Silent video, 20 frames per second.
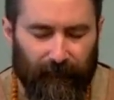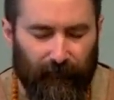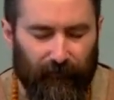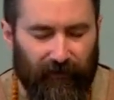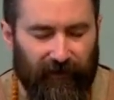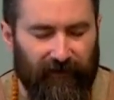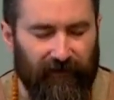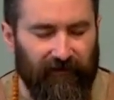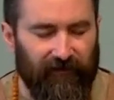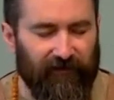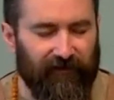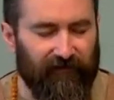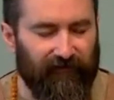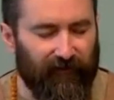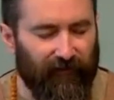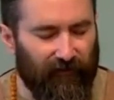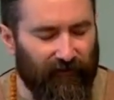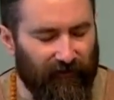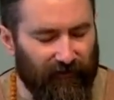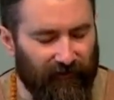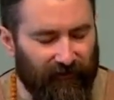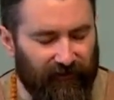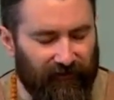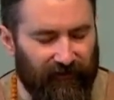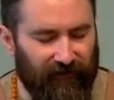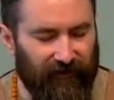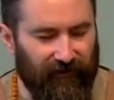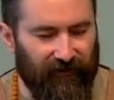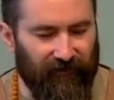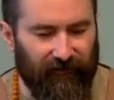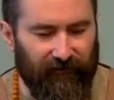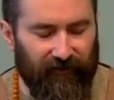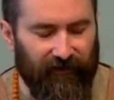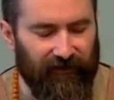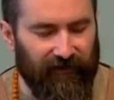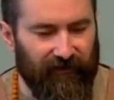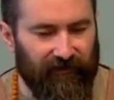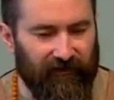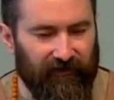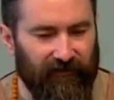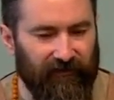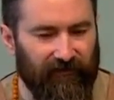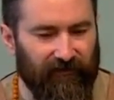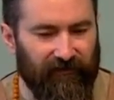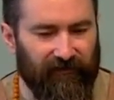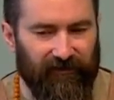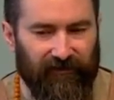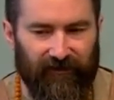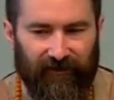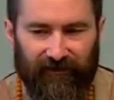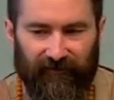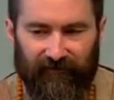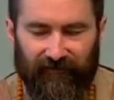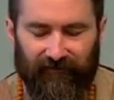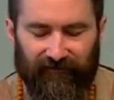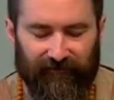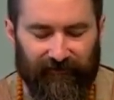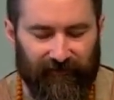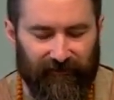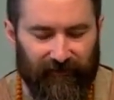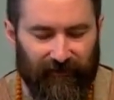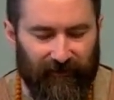brings forth green shoots of